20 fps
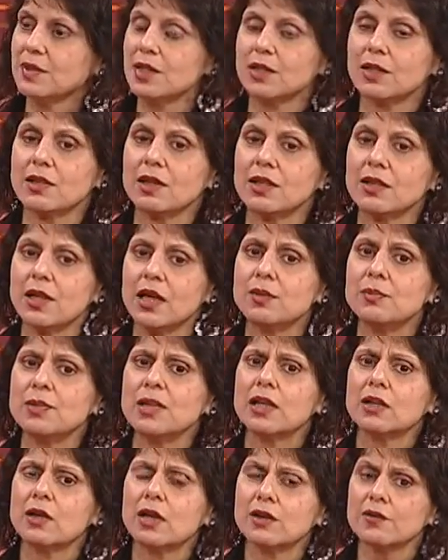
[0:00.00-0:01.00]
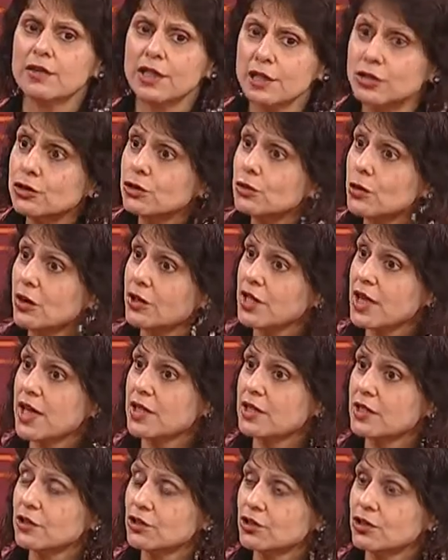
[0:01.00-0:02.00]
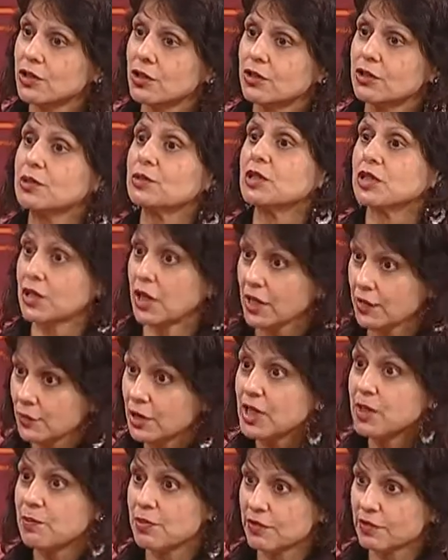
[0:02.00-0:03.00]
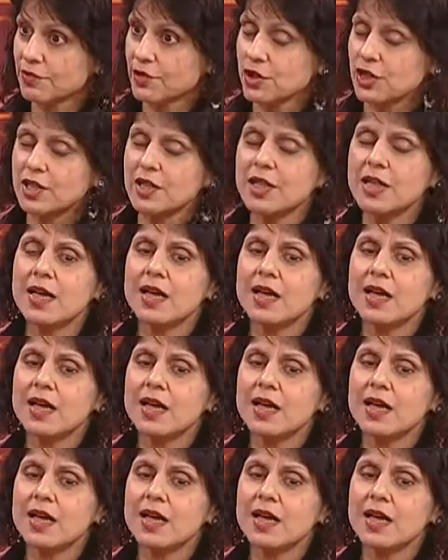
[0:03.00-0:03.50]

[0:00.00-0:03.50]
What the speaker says: and we had a lot of issue-oriented shows, which I really preferred.